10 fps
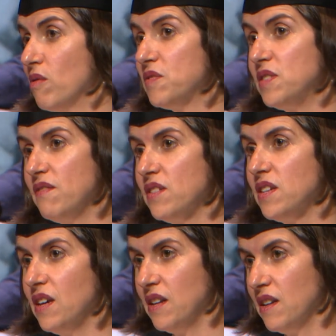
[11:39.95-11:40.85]
of
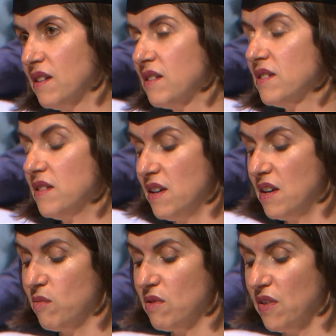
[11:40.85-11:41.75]
17
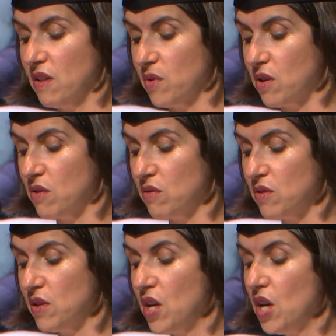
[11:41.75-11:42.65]
sustainable development goals,